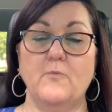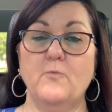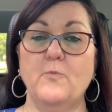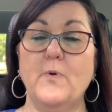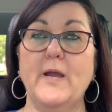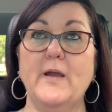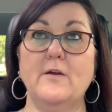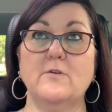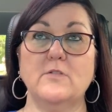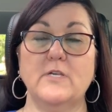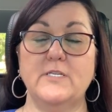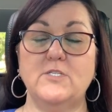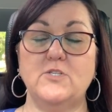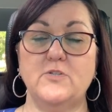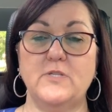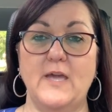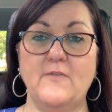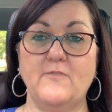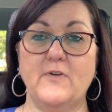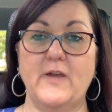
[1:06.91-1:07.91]
Rarely do
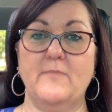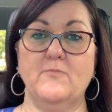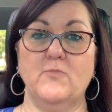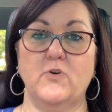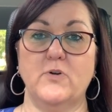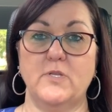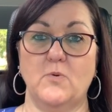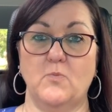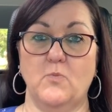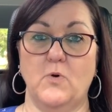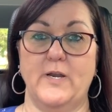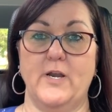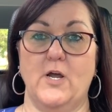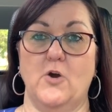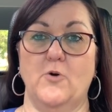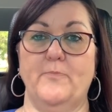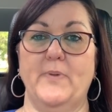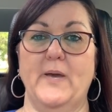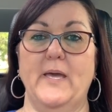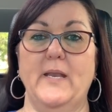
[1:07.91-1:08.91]
they ever have more than one
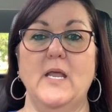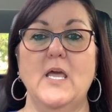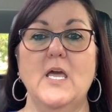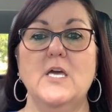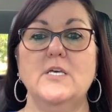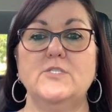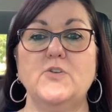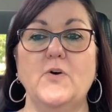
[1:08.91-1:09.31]
open.